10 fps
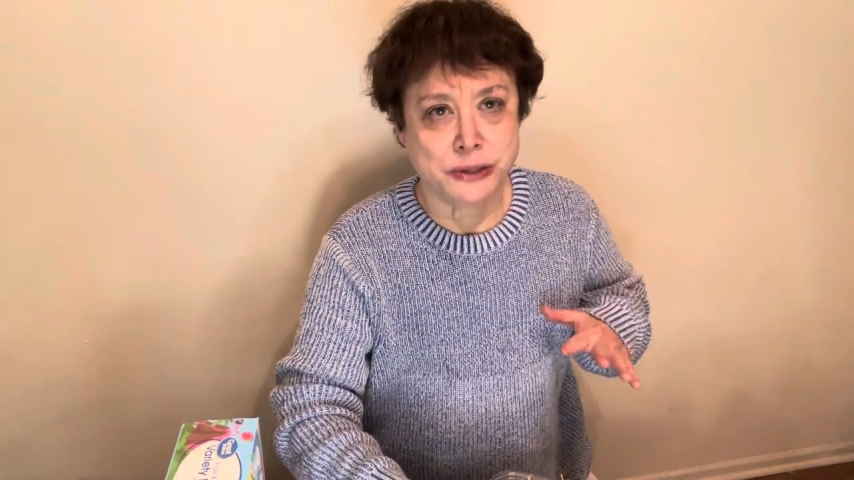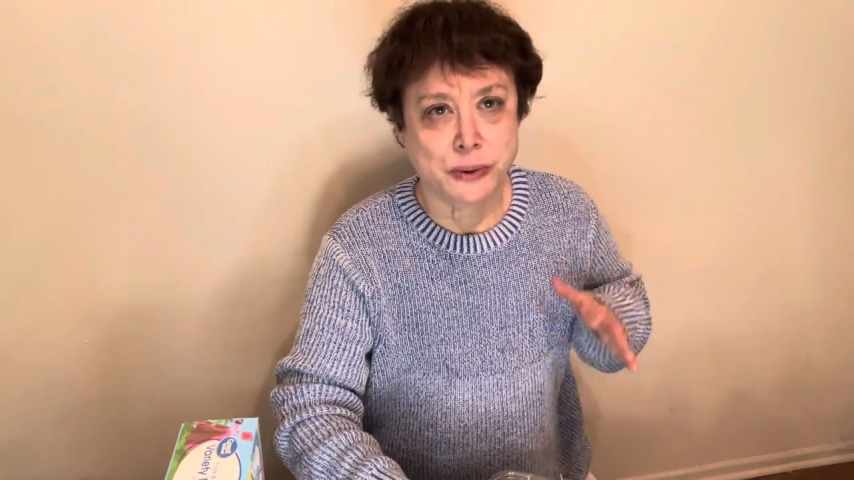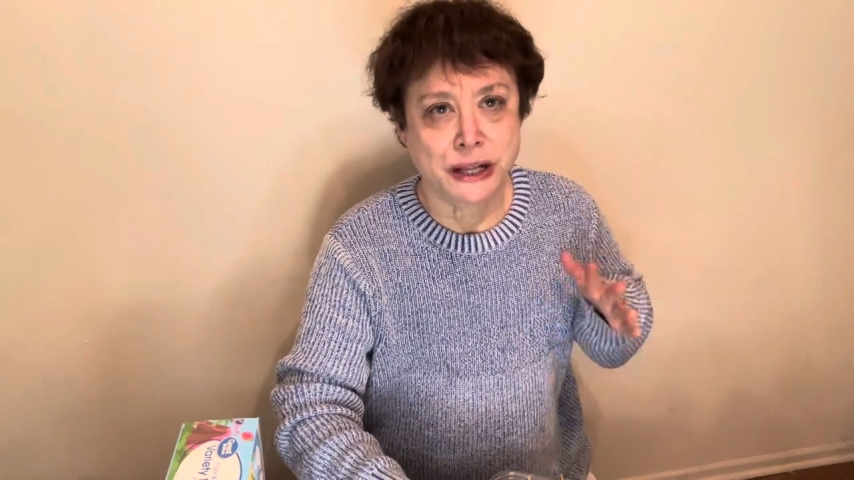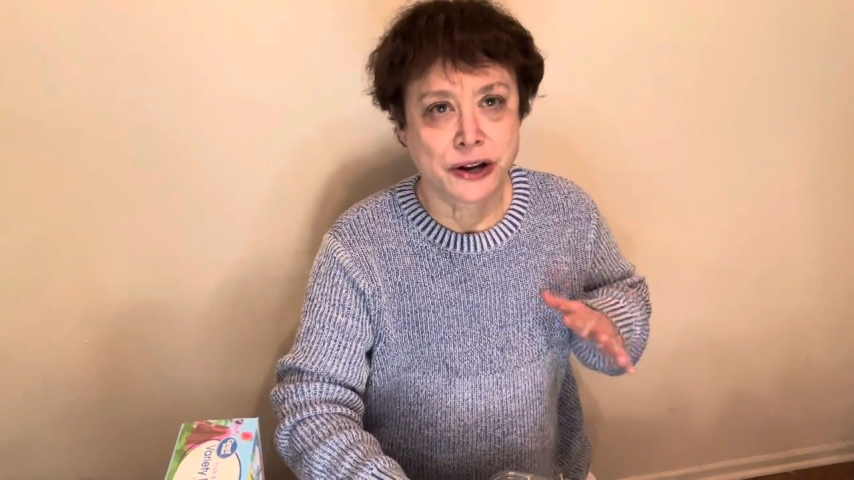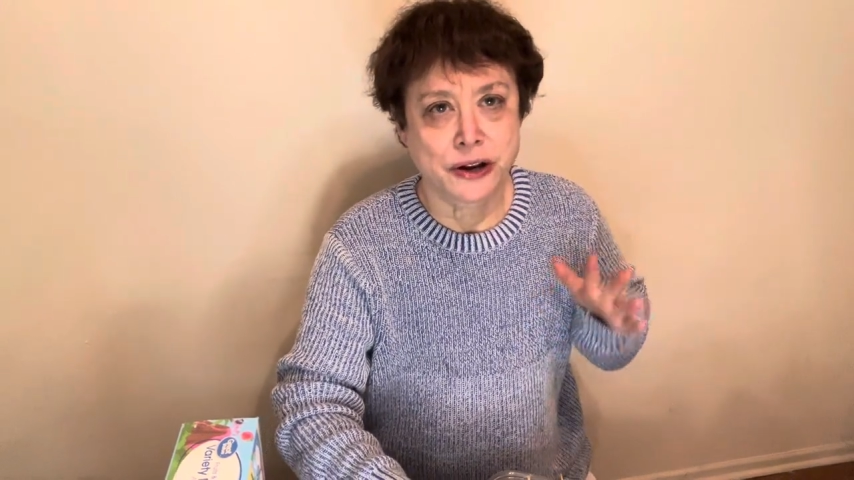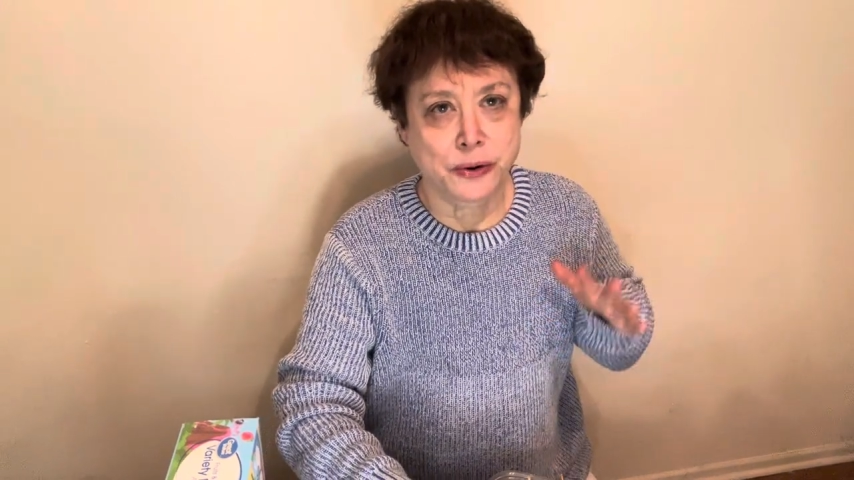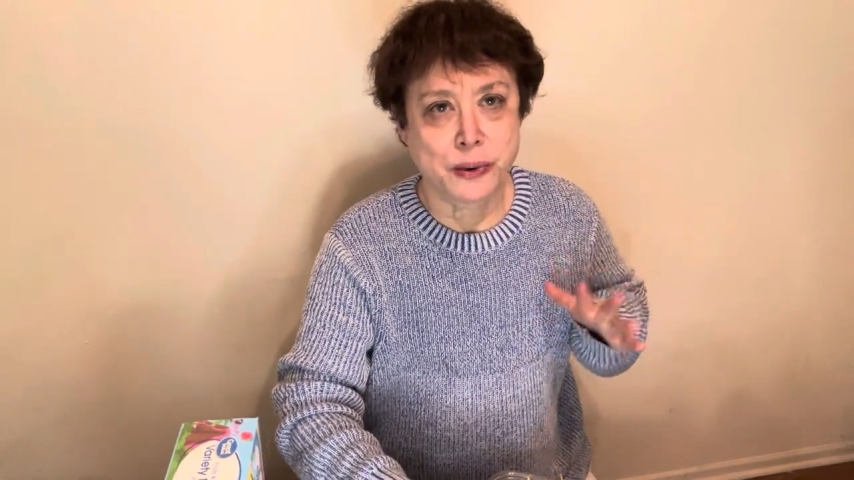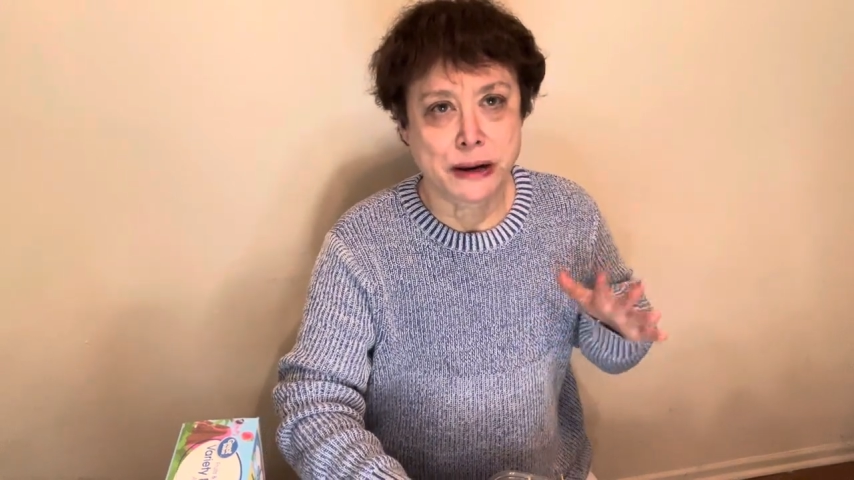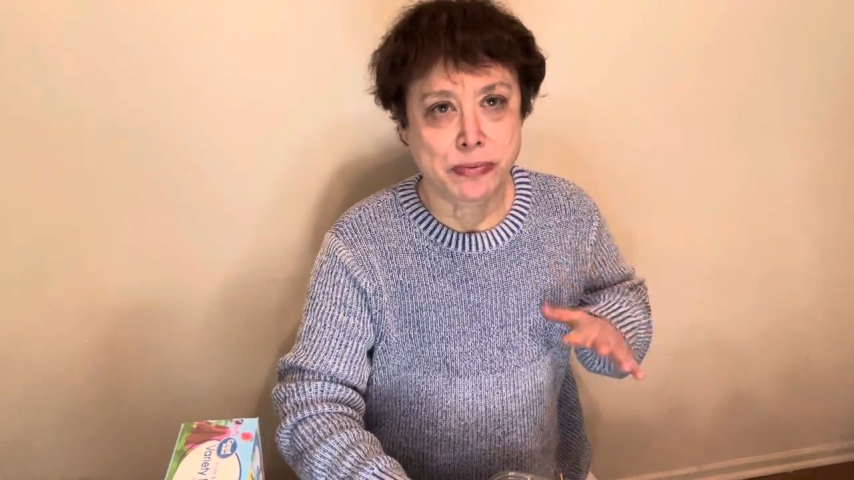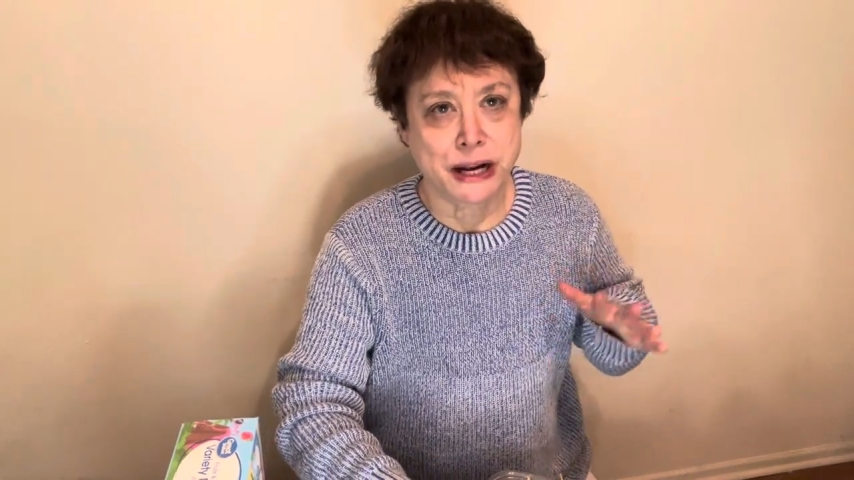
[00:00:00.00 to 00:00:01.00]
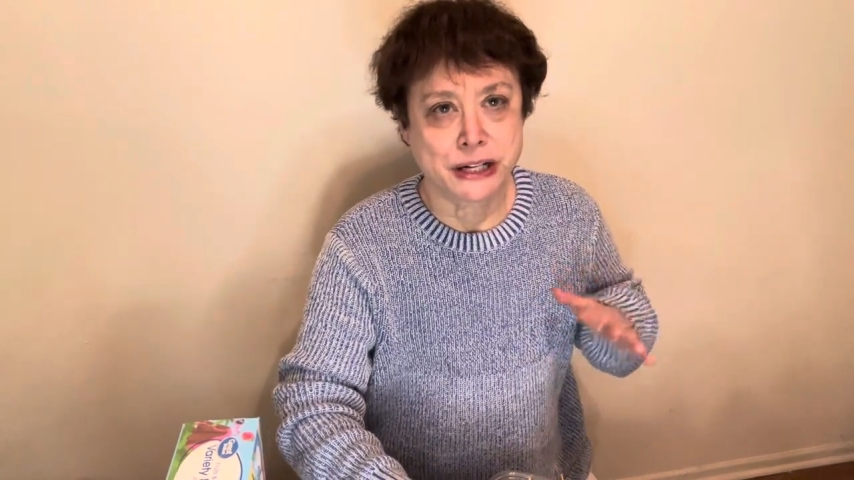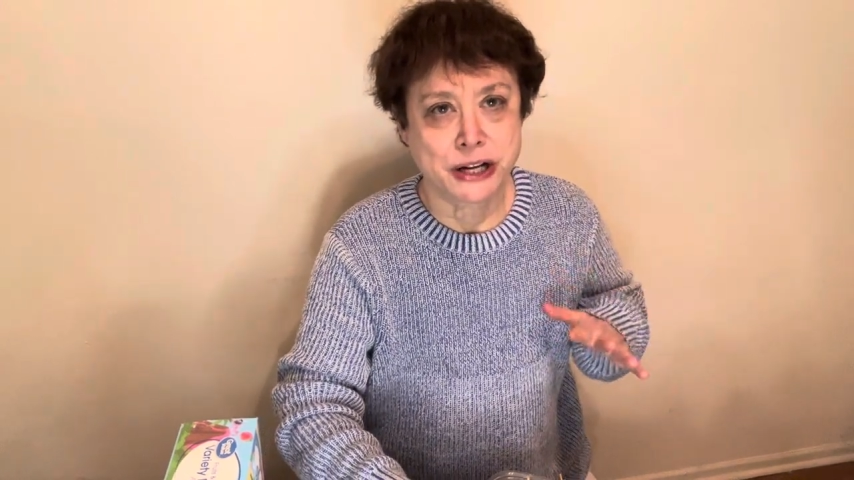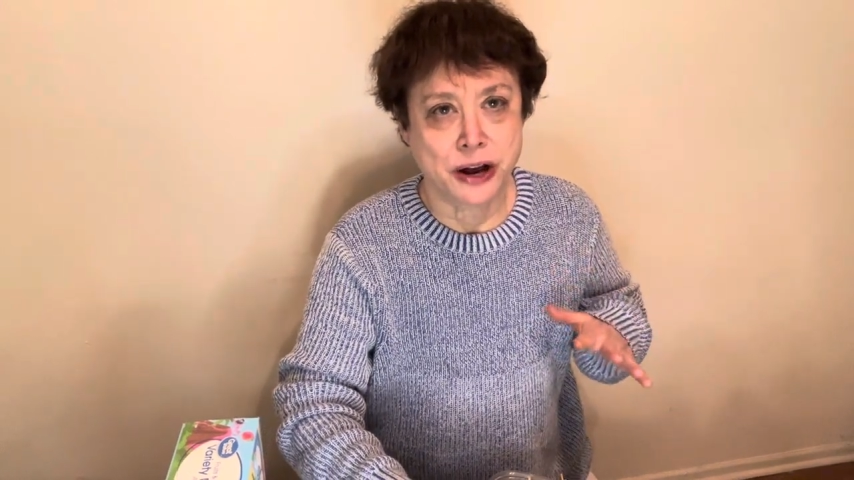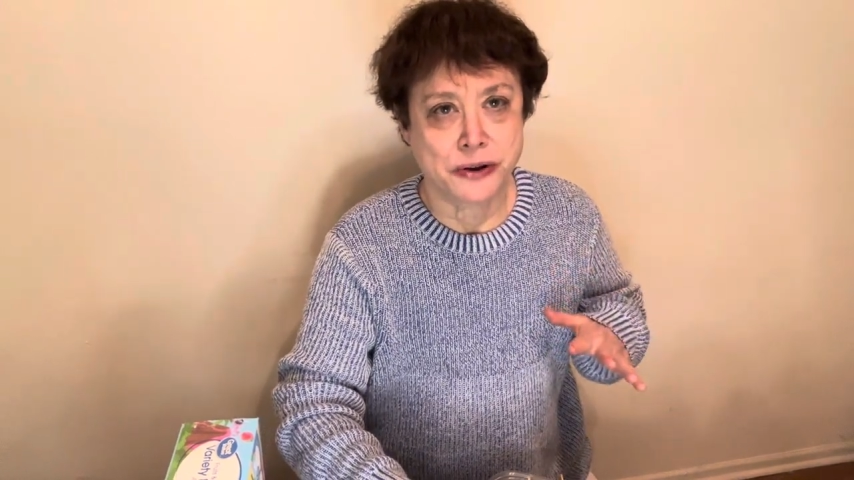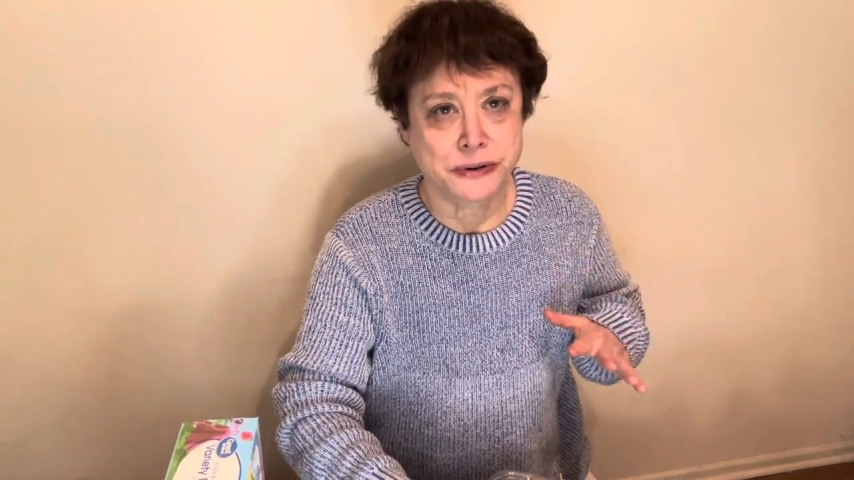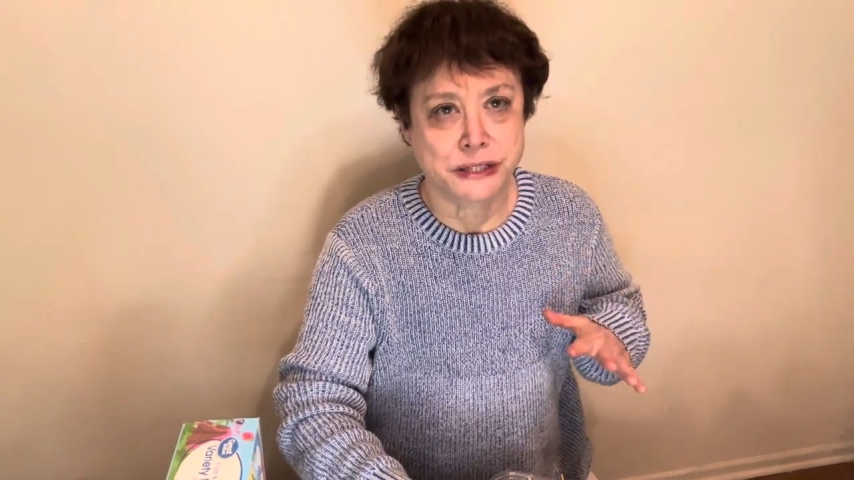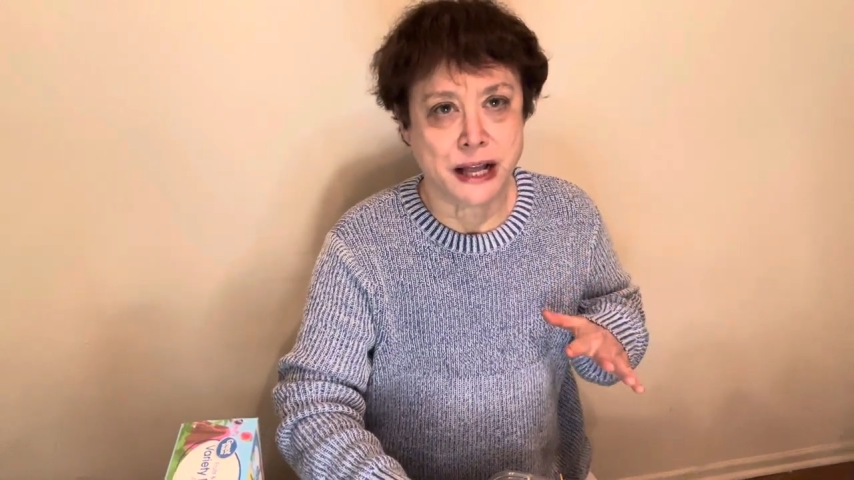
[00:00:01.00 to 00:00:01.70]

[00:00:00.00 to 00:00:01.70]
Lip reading: really good wheat bread toast,